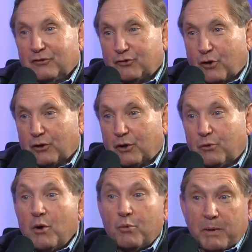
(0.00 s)

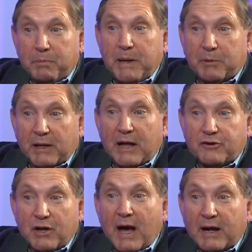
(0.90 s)
solo, when people
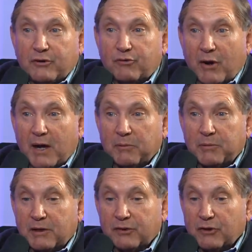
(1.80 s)
had died trying,
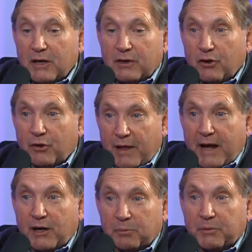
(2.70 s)
because
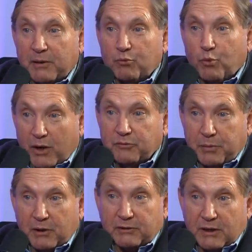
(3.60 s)
that airplane was
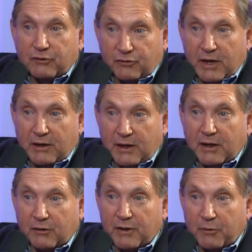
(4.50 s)
built in San
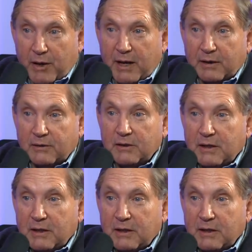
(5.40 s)
Diego, that Ryan